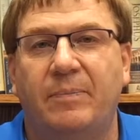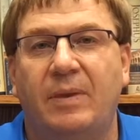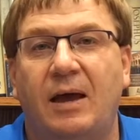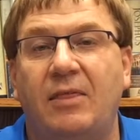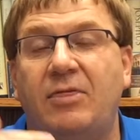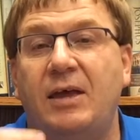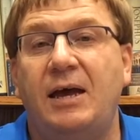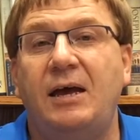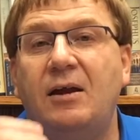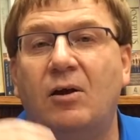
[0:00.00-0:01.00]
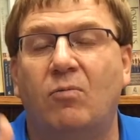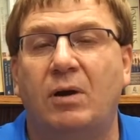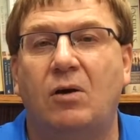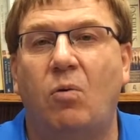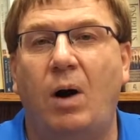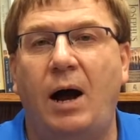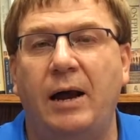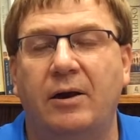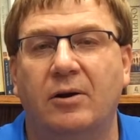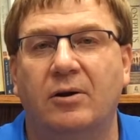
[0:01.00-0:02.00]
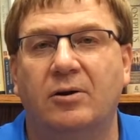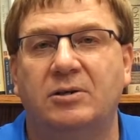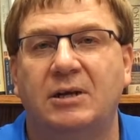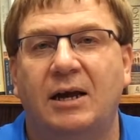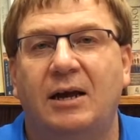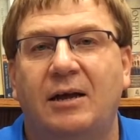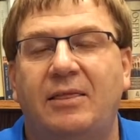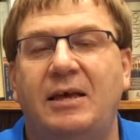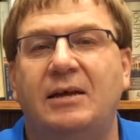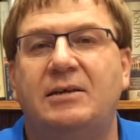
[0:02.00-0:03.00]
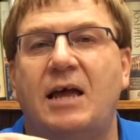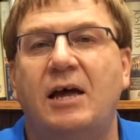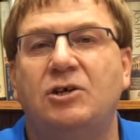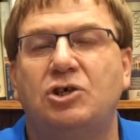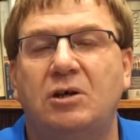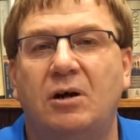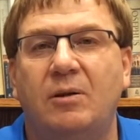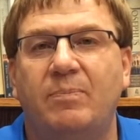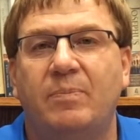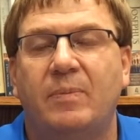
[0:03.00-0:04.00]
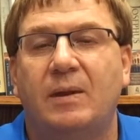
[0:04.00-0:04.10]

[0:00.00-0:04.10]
And then it requires the intentional